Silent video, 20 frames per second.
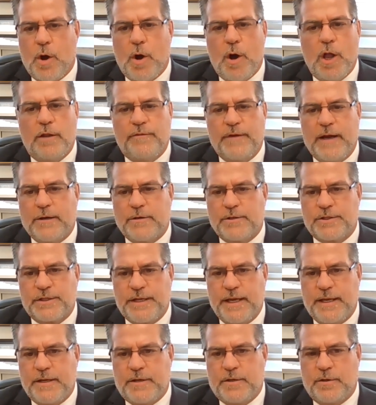All of our
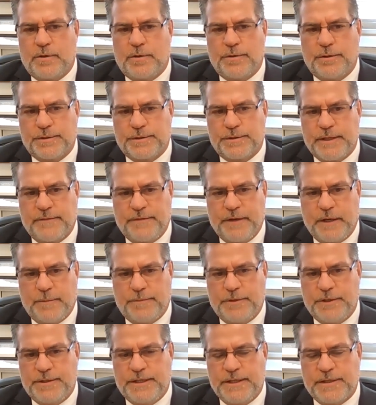stakeholders have
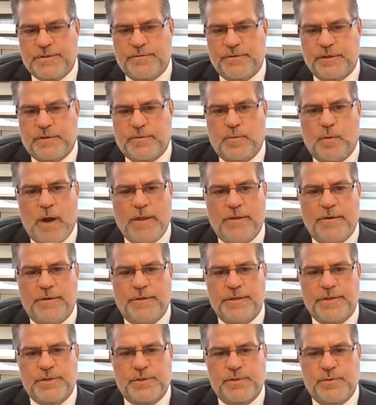helped the district weather
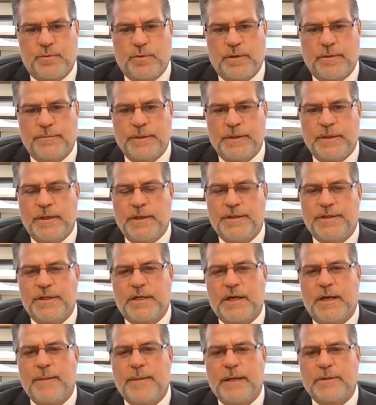this storm to
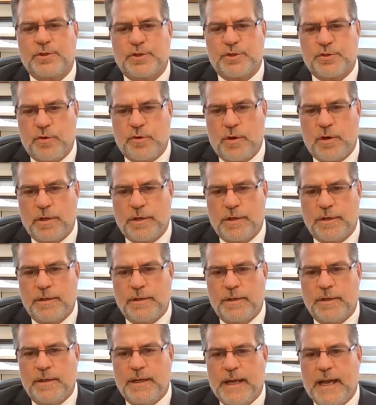come out
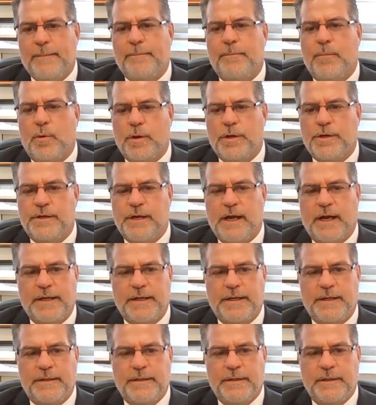stronger and more
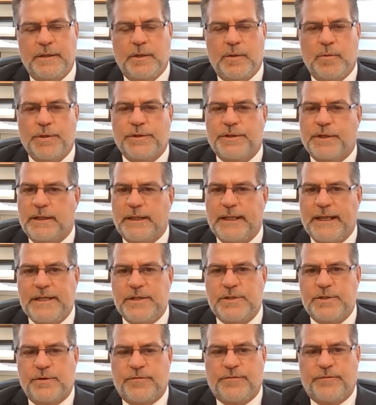united with a
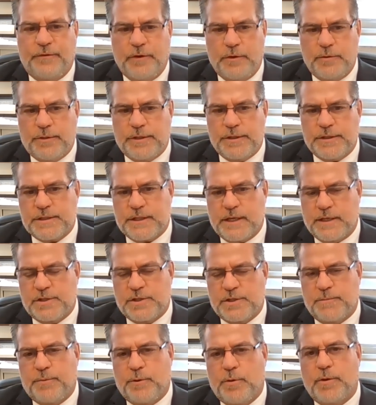laser focus on
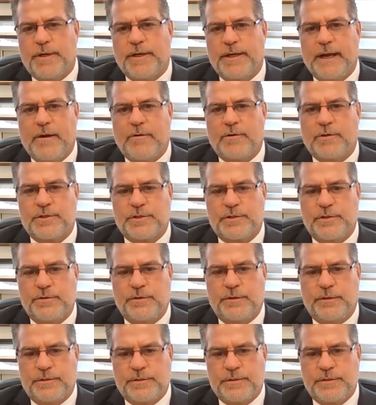supporting our
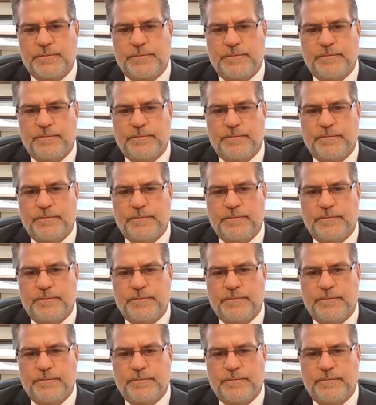students.